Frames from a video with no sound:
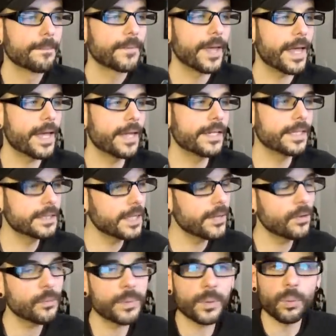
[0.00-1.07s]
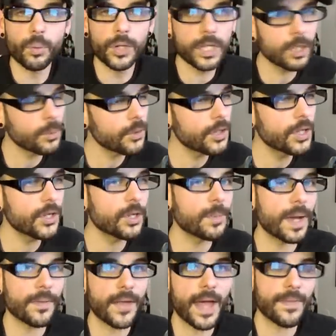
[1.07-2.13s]
And Nintendo's been really, really good
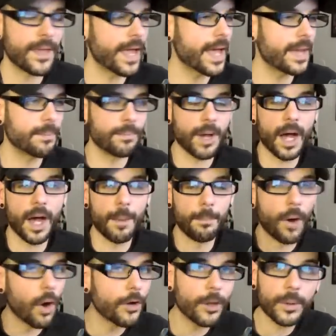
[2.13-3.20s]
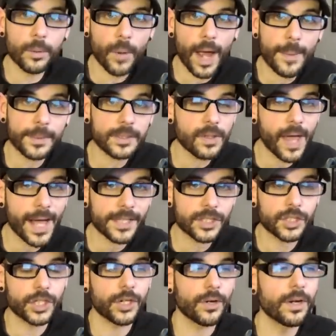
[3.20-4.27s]
about that. They had uh, Mario and Rabbids
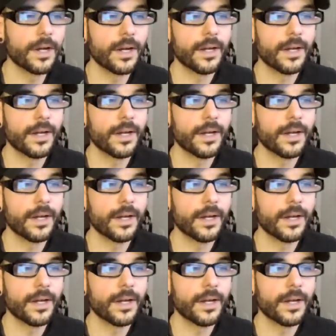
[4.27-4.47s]
last year.